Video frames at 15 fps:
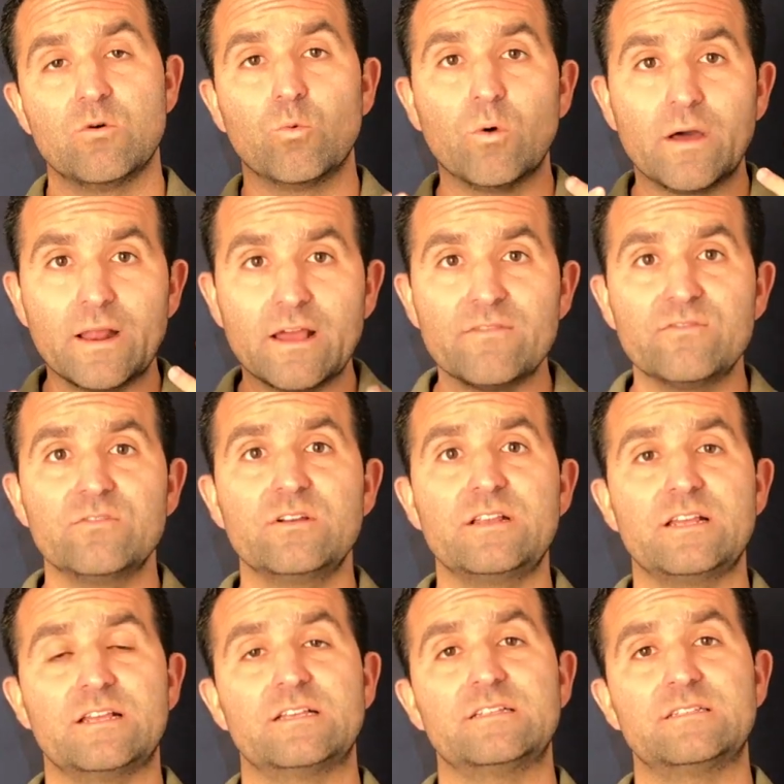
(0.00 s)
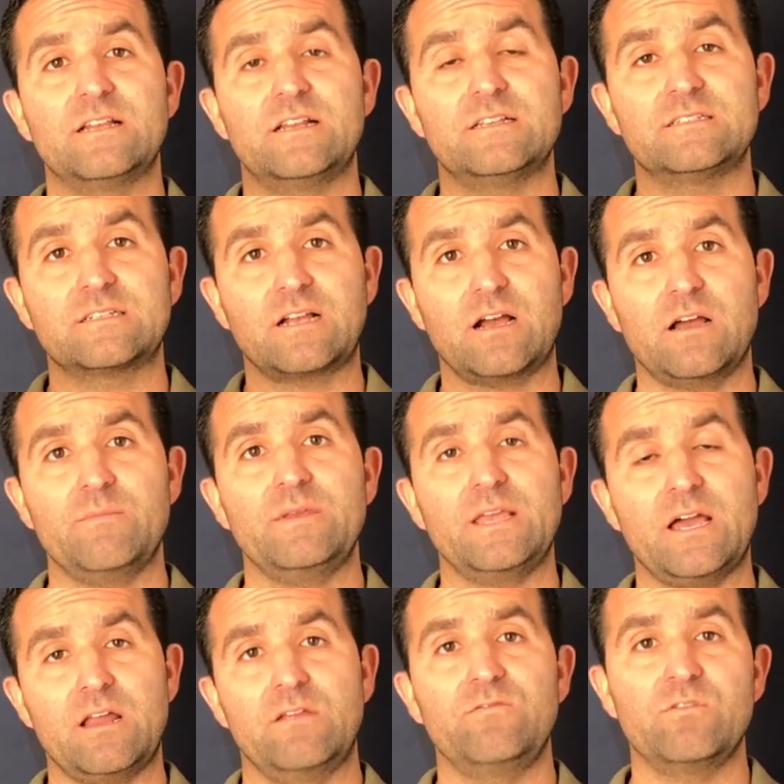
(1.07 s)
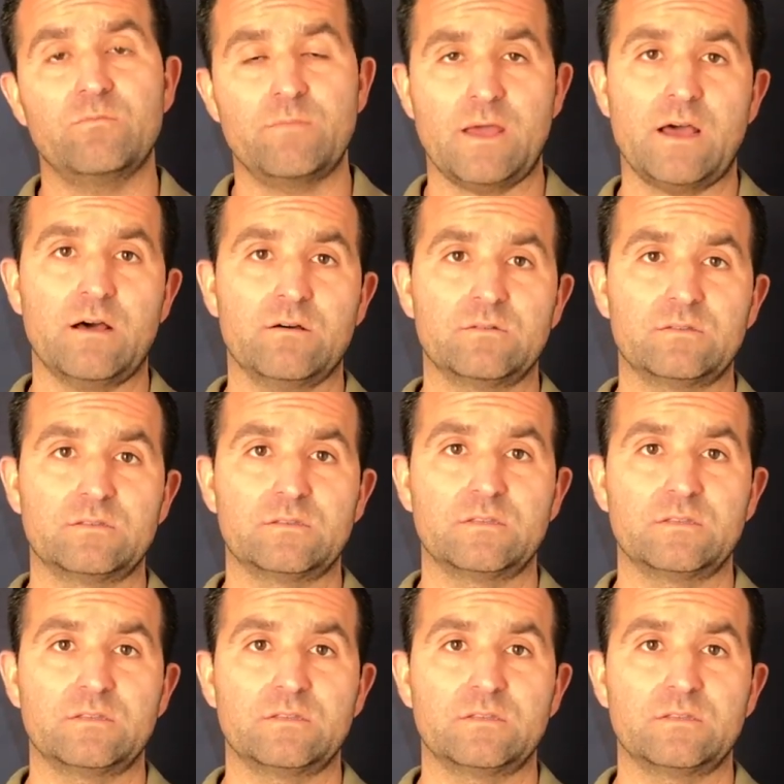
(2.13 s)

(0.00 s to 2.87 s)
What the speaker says: Whatever it is that is coming out of your mouth